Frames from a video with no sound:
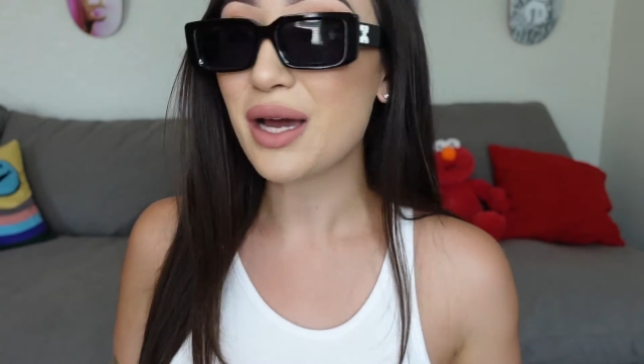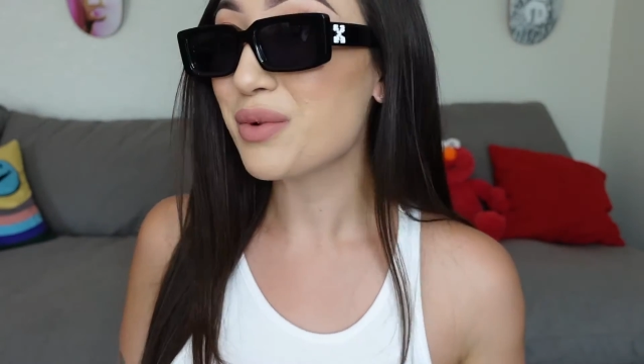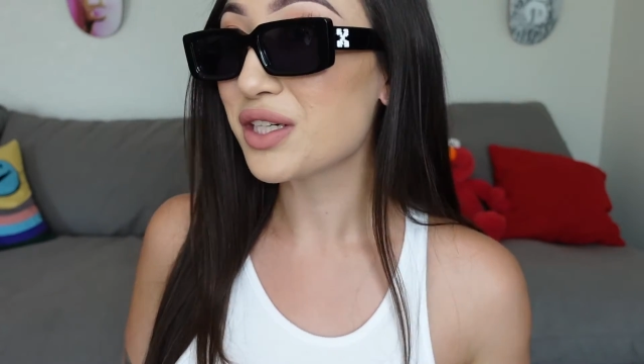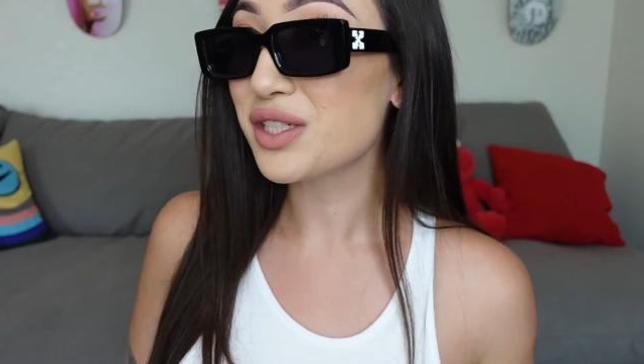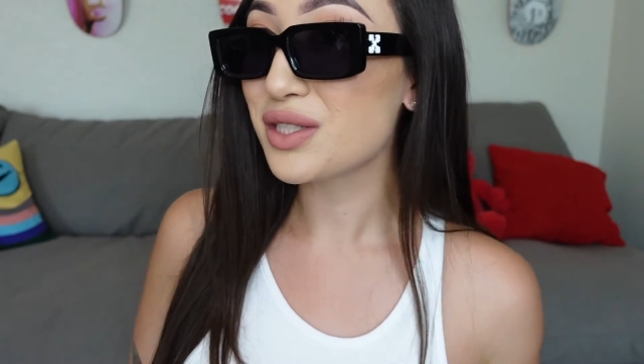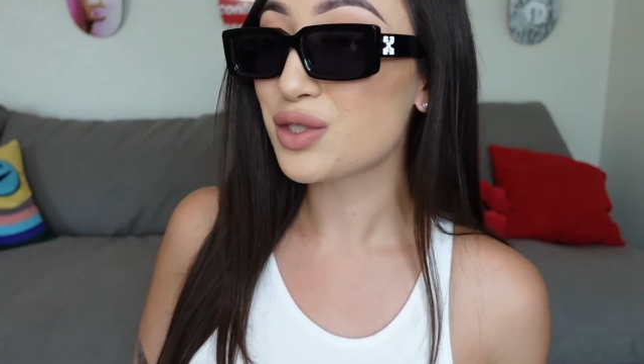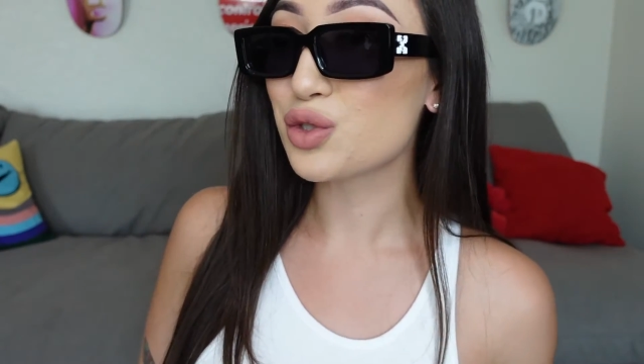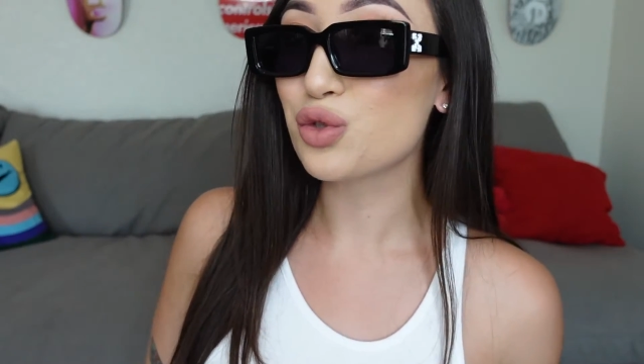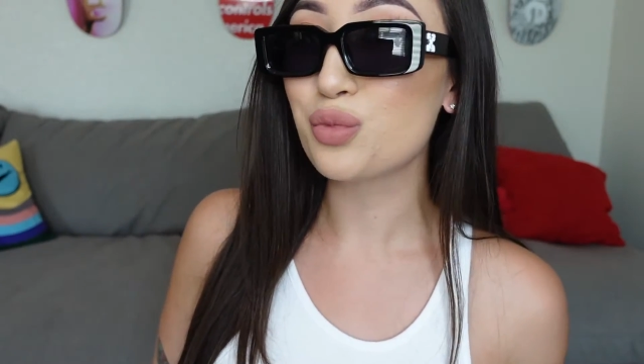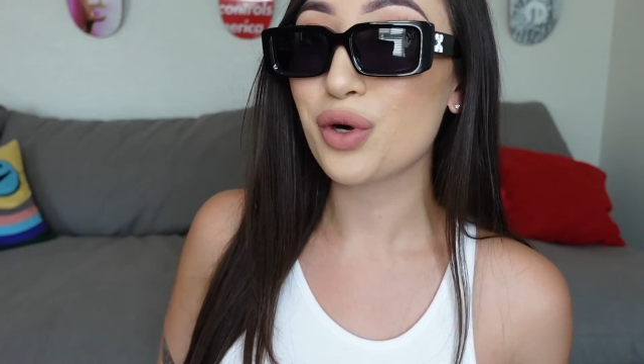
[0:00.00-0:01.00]
I'm actually
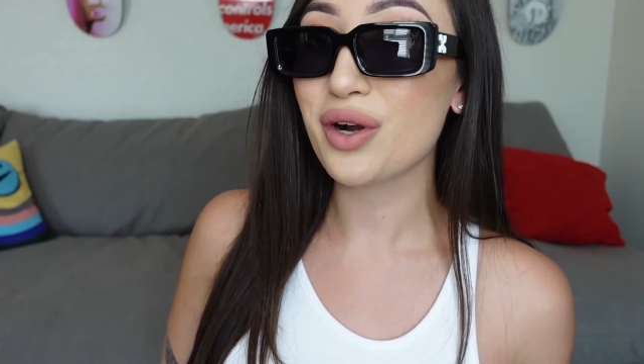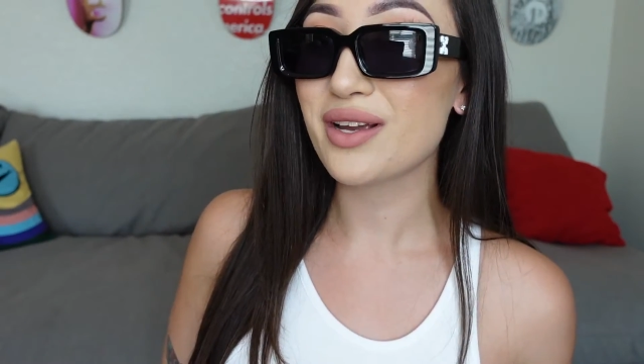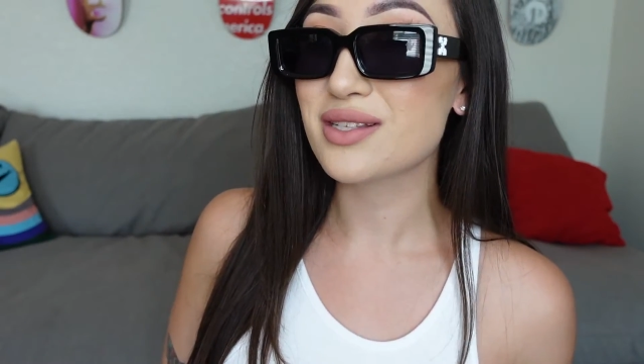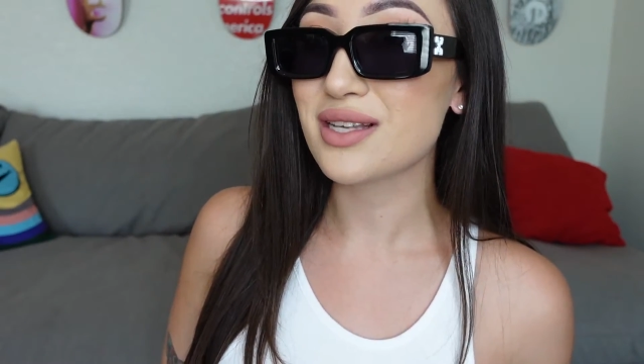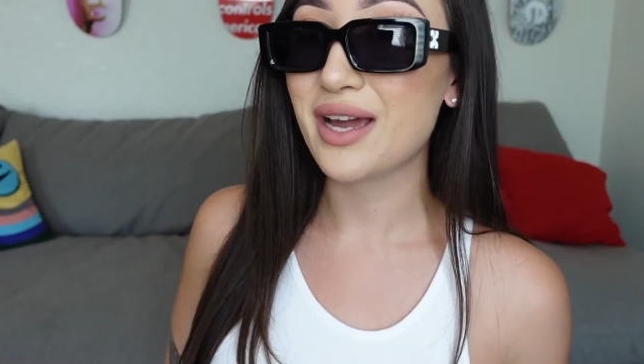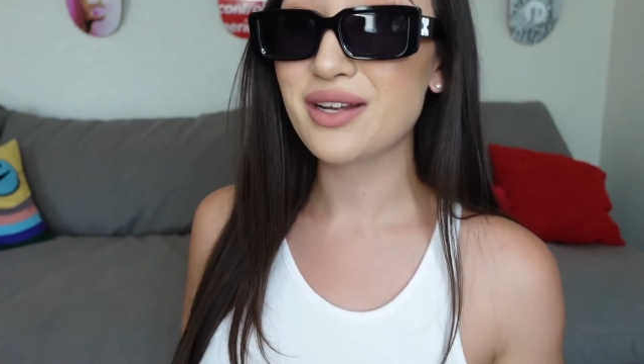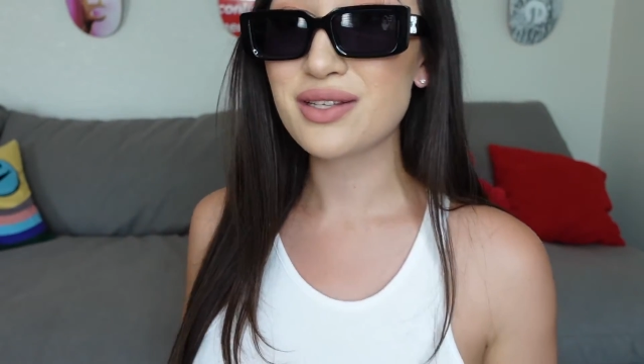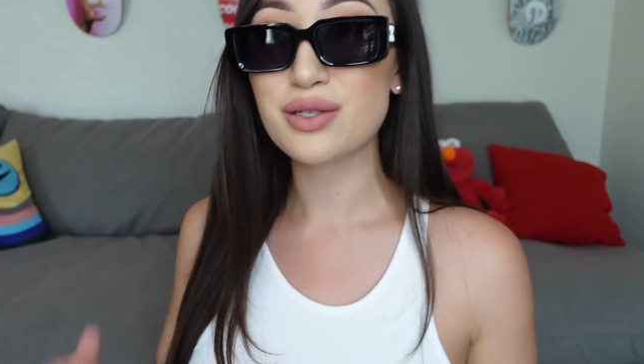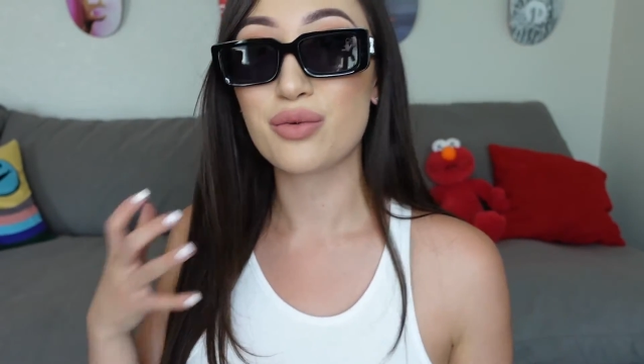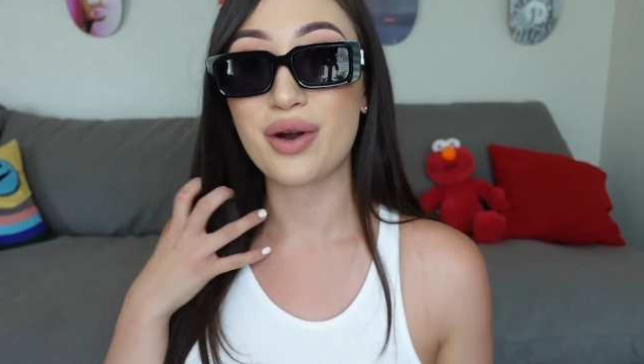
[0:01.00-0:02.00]
super
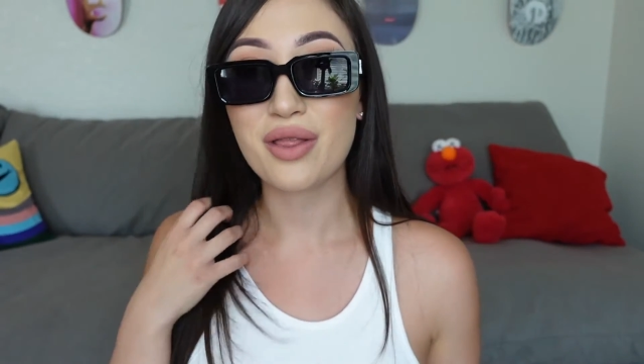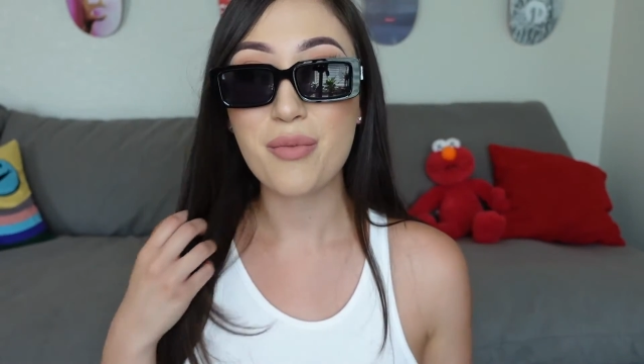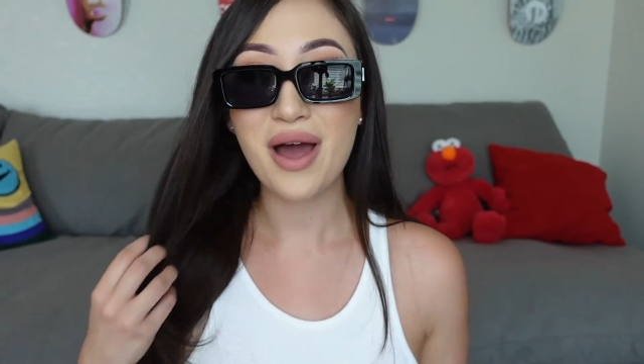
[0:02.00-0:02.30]
excited to wear them